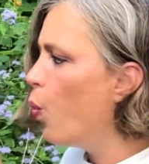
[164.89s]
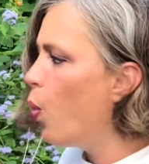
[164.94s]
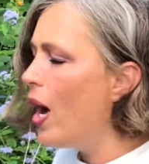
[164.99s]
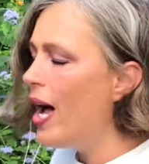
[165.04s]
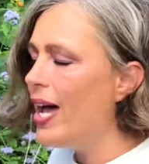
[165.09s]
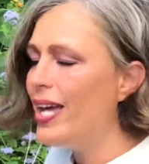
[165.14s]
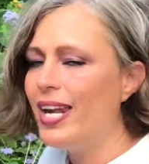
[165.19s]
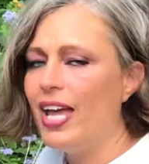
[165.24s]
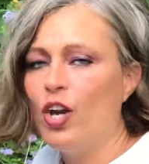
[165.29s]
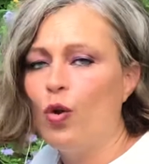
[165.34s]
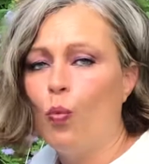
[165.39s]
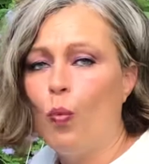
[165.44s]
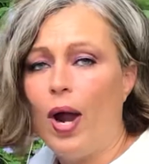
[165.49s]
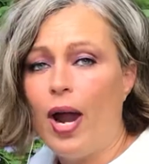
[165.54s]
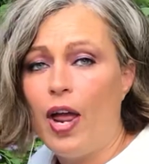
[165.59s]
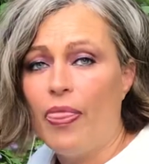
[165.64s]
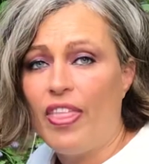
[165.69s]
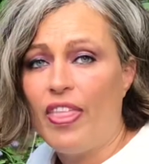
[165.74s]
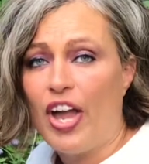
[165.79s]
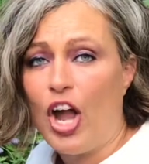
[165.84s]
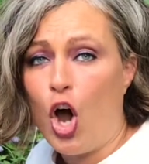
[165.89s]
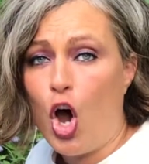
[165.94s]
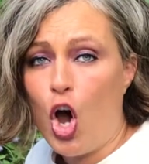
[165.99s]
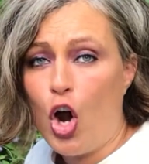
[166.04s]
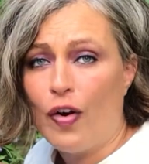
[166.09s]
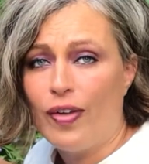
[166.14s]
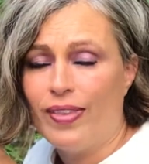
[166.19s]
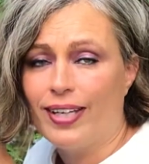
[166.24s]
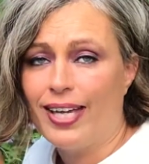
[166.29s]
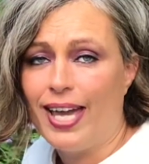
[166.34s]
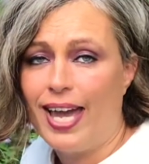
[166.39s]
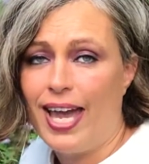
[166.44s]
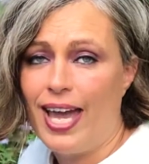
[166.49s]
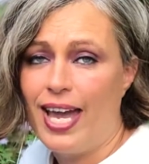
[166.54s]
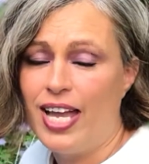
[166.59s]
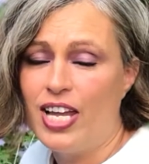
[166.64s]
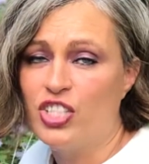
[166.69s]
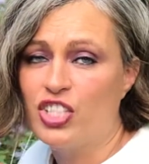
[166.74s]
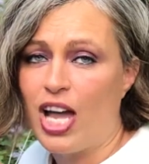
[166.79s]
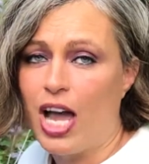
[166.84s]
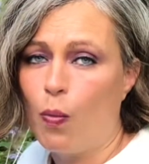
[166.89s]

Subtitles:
what and where they are in the cage,